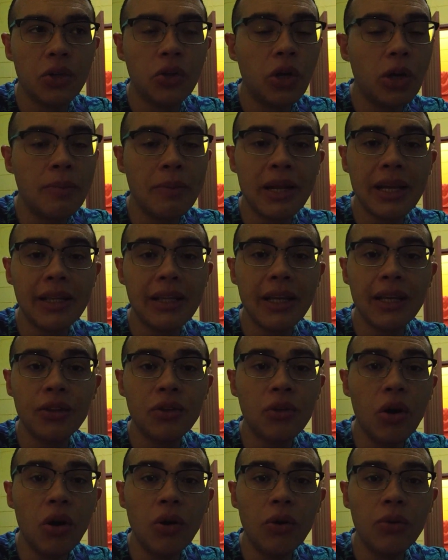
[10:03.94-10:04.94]
normally they
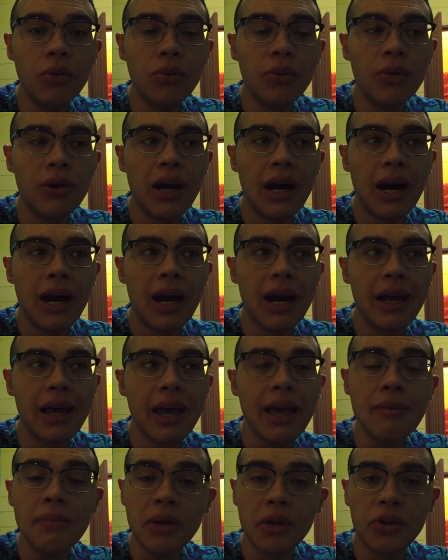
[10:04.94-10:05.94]
don't
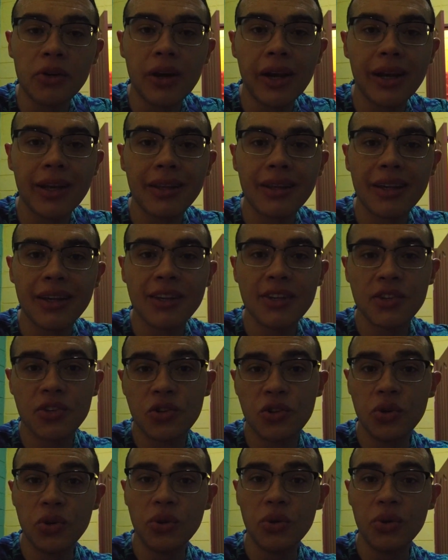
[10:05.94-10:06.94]
immigrate
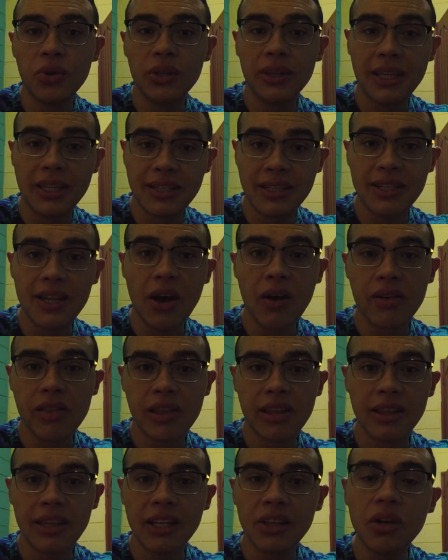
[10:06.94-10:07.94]
to the
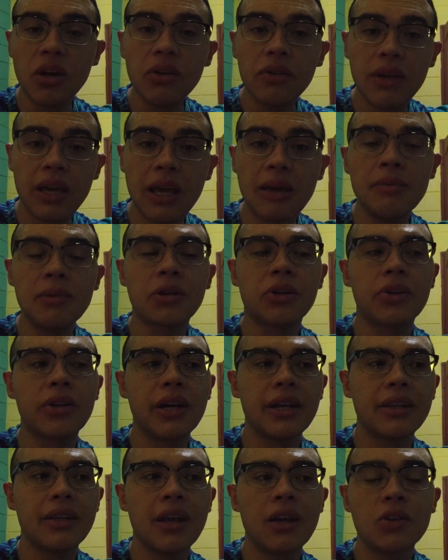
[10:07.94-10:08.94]
south. They don't
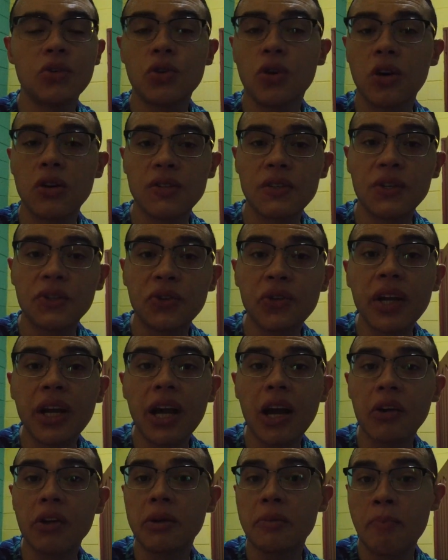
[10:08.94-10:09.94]
immigrate to Costa
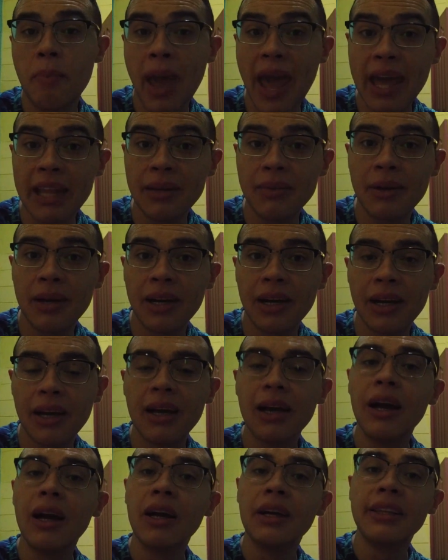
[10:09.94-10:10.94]
Rica or Panama.
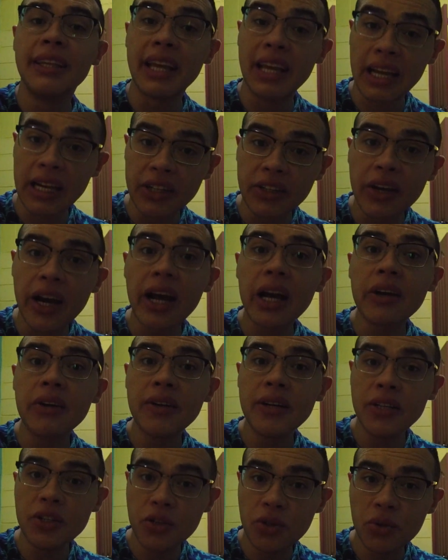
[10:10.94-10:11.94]

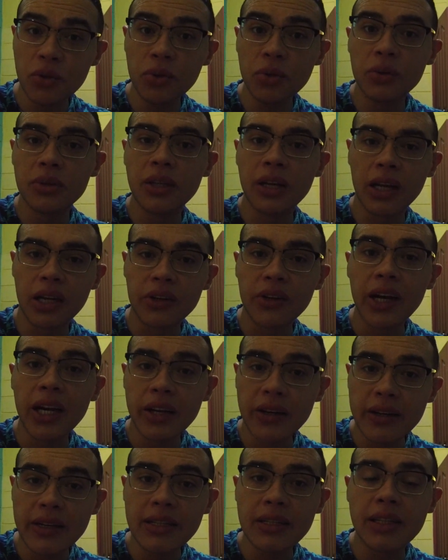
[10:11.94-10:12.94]
Nicaraguans do.
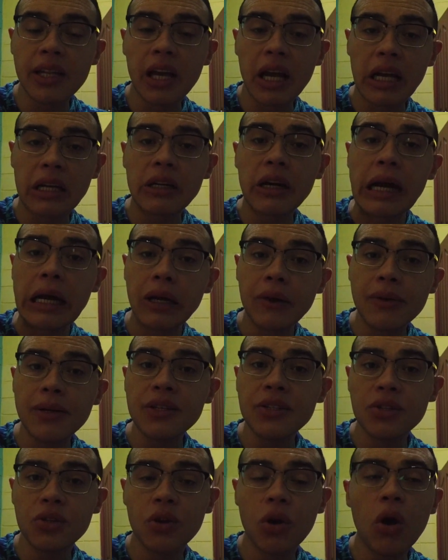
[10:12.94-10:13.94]

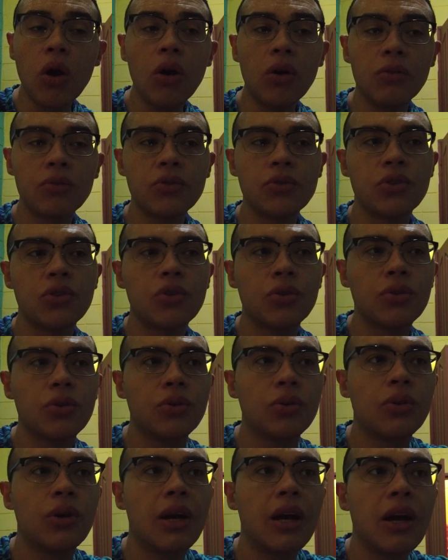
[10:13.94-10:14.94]
Nicaraguans go
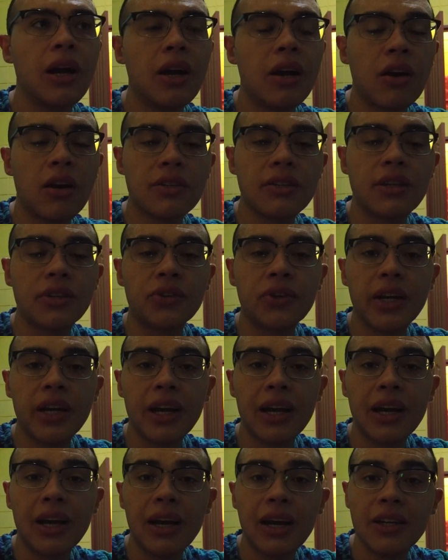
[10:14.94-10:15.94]
to Costa
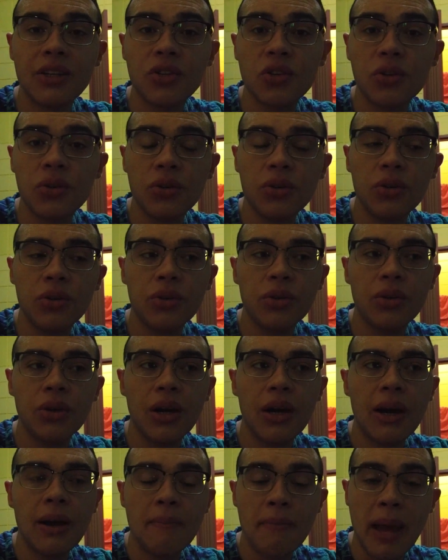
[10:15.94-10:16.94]
Rica and
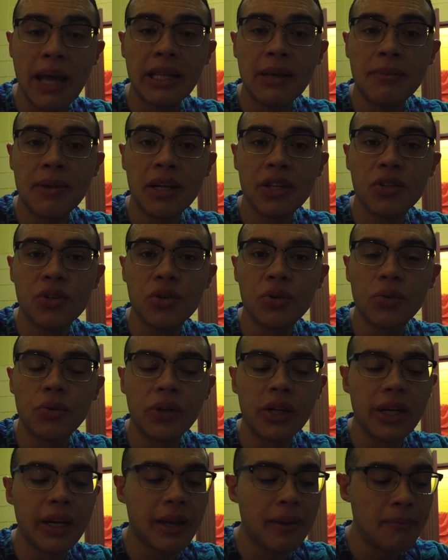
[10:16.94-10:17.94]
to Panama to
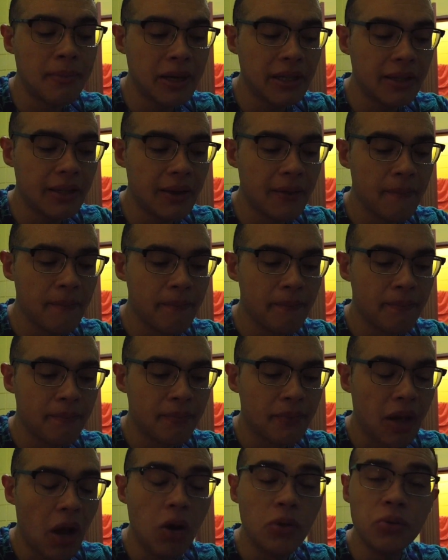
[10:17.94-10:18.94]
work, but
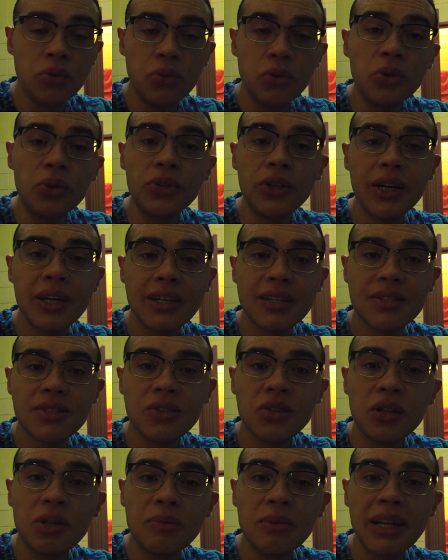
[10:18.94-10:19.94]

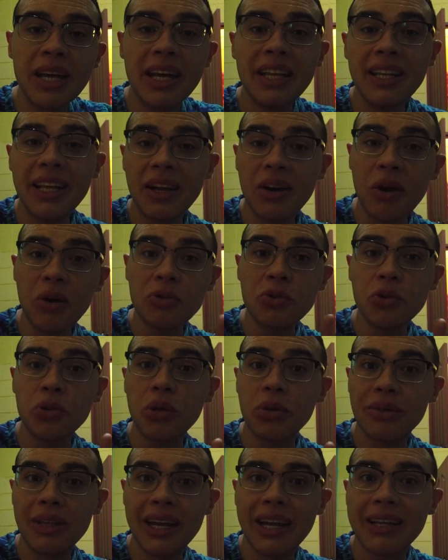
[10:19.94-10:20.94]
Hondurans, normally they go to
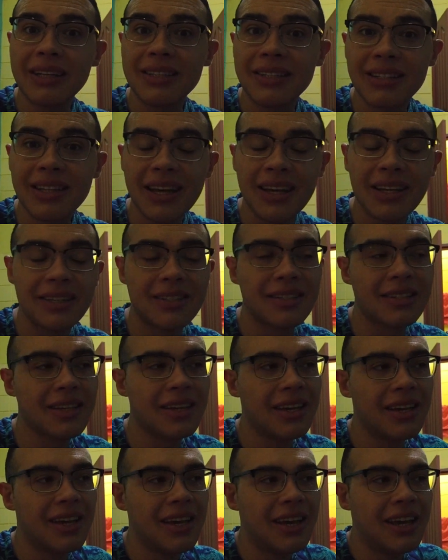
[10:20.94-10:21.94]
the United States.
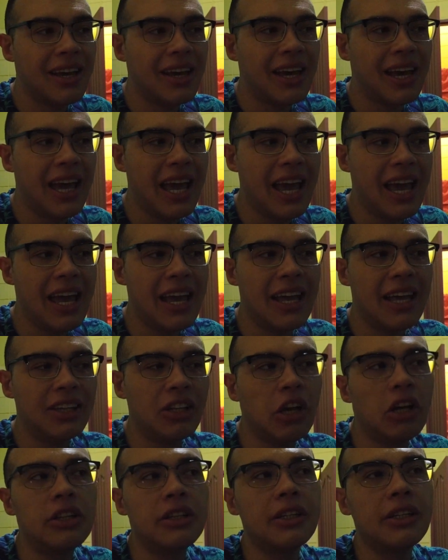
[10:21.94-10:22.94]

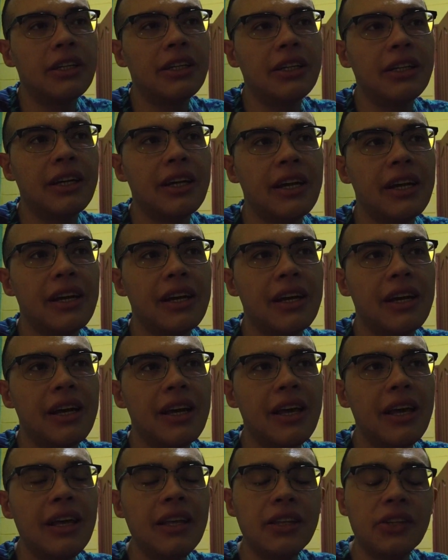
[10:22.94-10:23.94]
Another
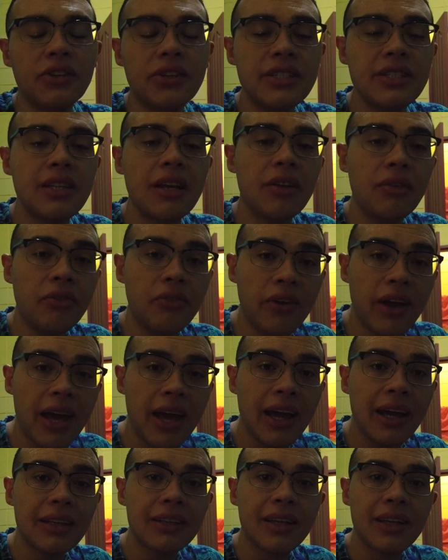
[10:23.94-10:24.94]
interesting
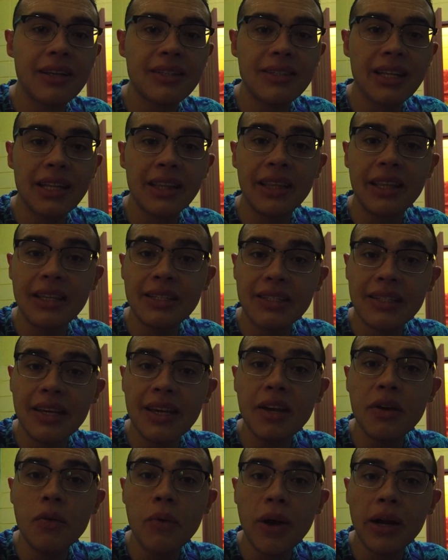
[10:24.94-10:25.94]
fact is that the
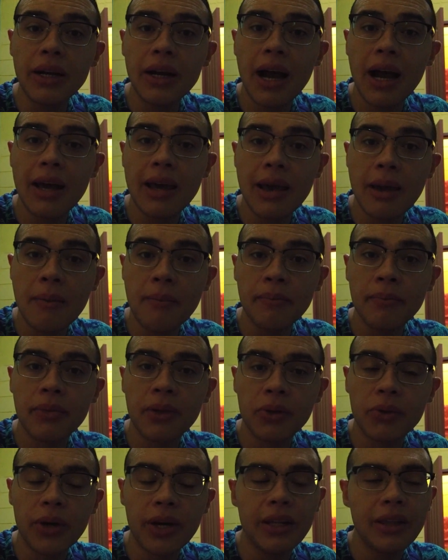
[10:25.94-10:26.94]
city where I am
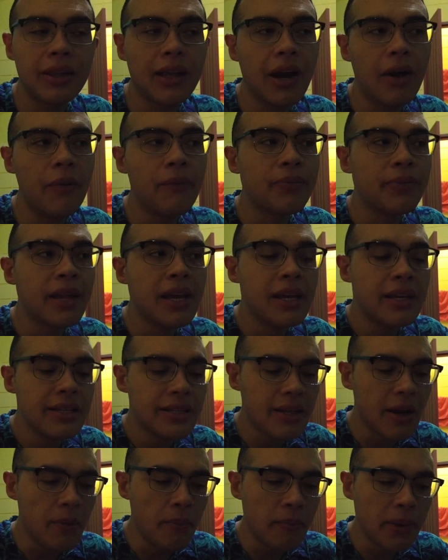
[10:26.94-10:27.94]
right now,
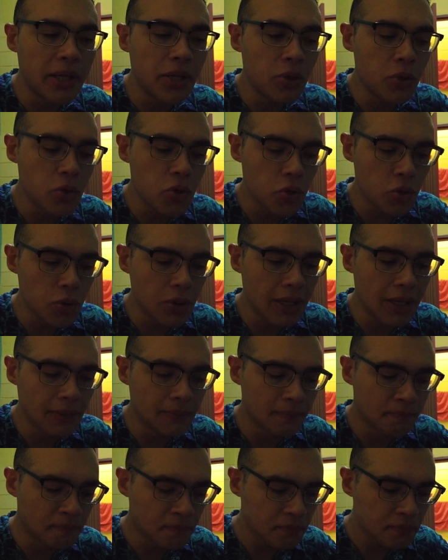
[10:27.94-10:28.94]
São Pedro
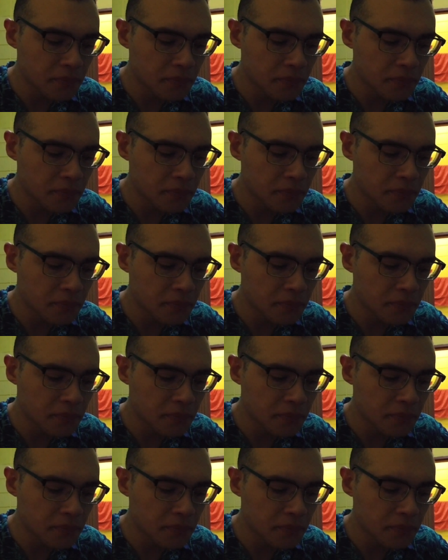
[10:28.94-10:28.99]
Sula,